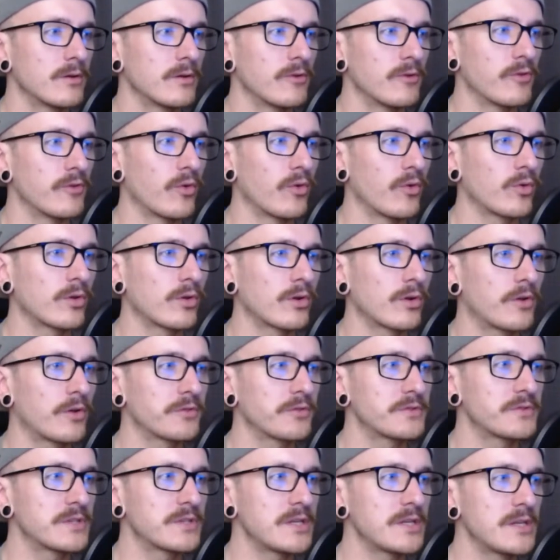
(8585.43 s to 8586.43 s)

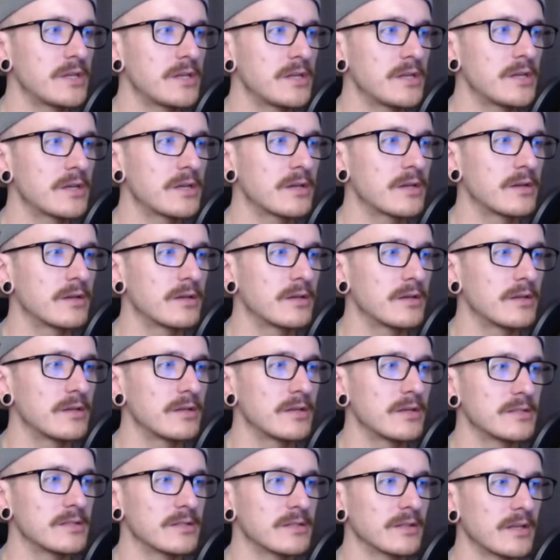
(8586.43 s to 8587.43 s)
Volkanovski
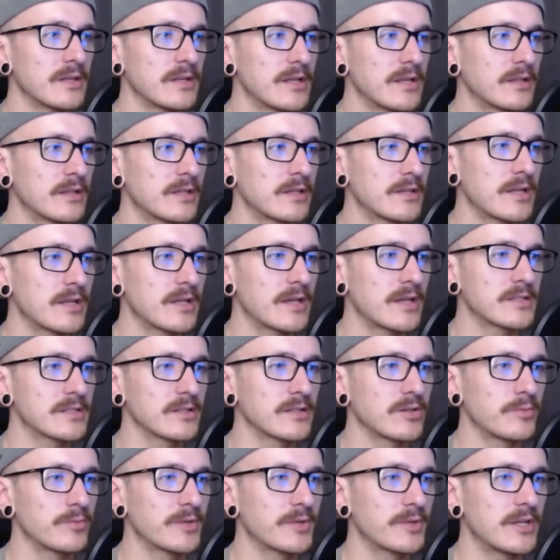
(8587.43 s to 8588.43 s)
is leading the dance a
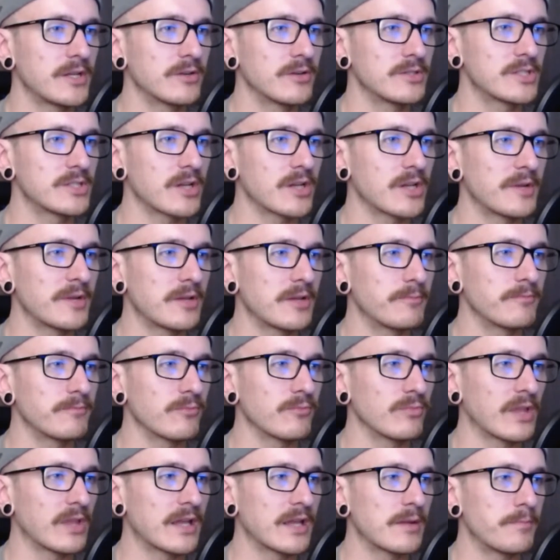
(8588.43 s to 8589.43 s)
little bit here. He's coming in,
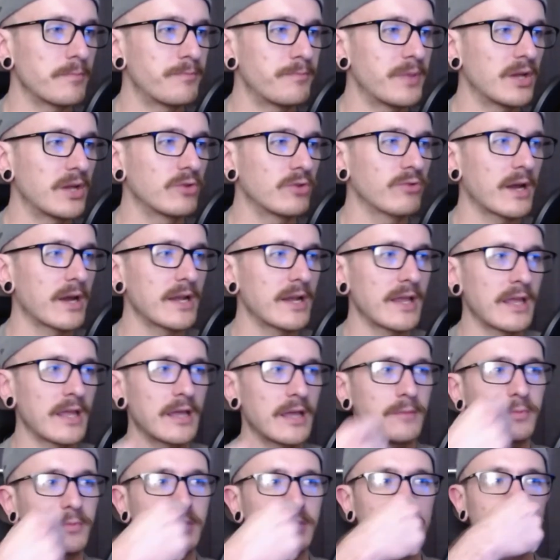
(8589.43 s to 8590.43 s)
landed a big right
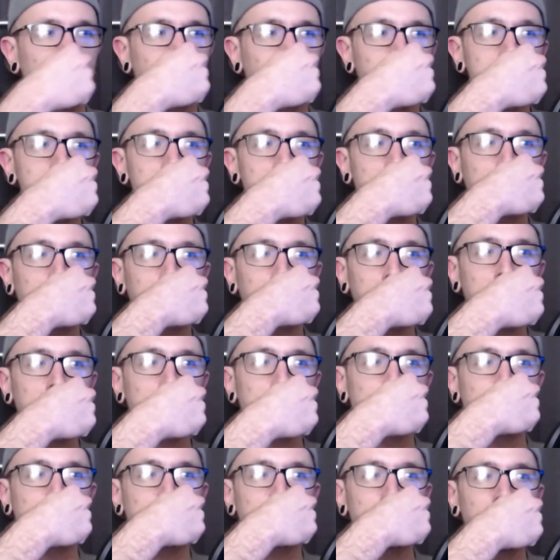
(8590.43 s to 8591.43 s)
hand, but then Ortega
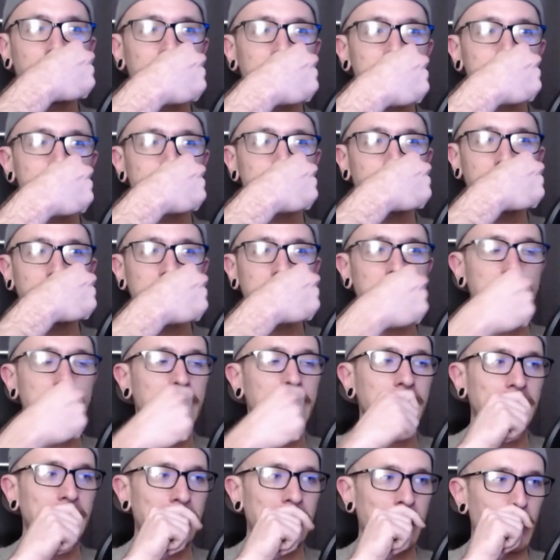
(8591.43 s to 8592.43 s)
landed a nice right
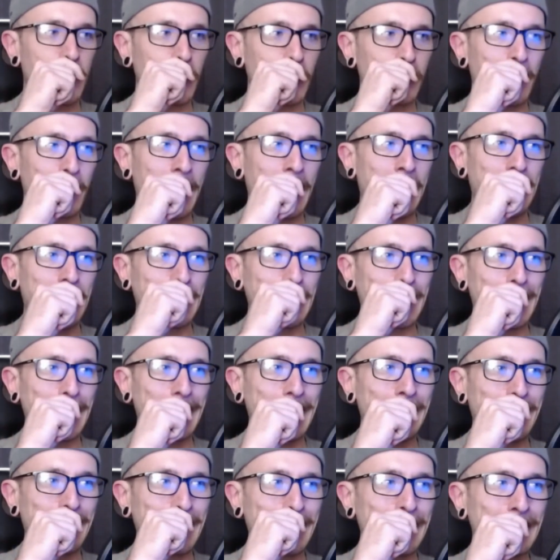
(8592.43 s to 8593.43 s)
hand counter behind it.
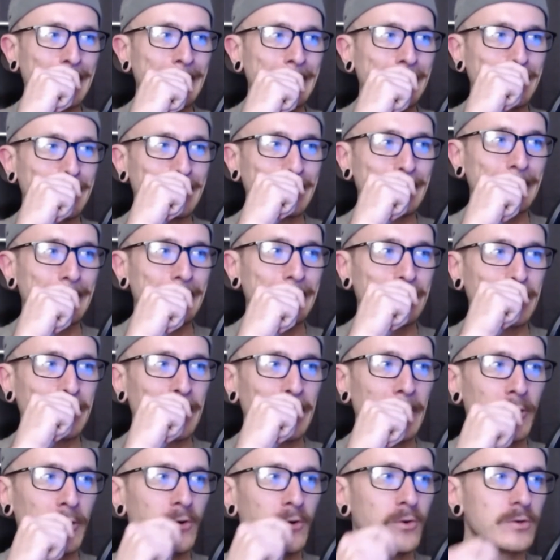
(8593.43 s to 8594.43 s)

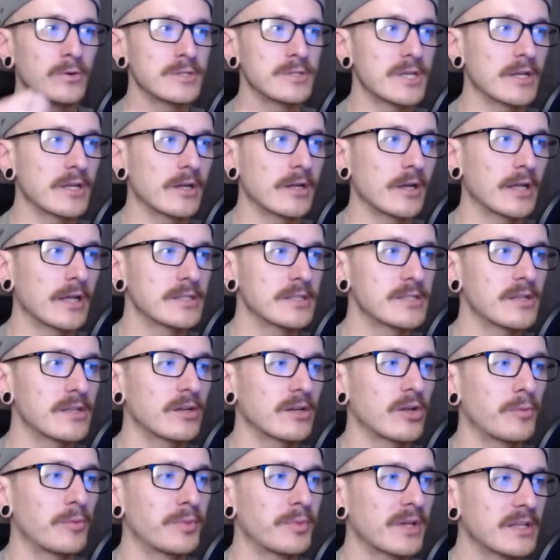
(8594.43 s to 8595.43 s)
Ortega got
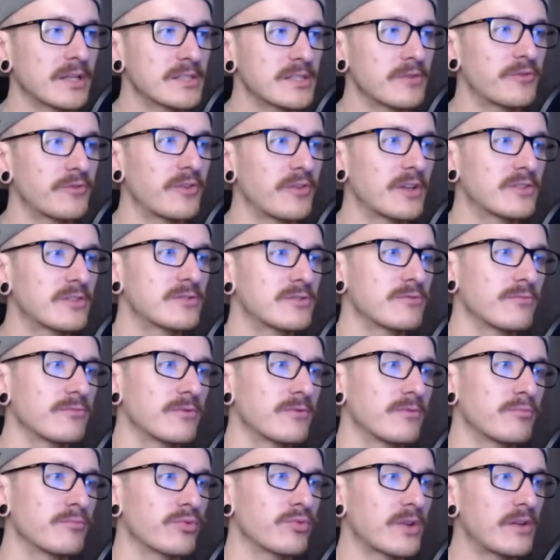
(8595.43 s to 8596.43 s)
stuck up against the fence
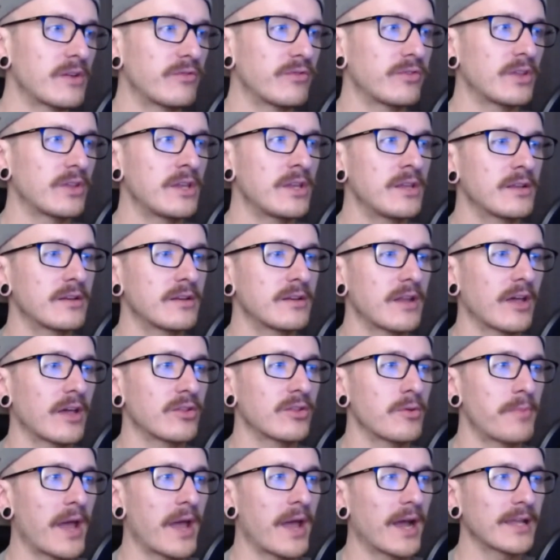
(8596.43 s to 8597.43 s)
briefly. Now
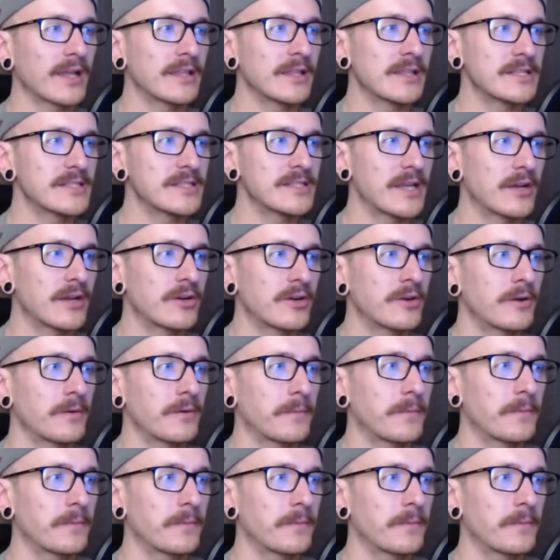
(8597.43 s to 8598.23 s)
they're back in the center.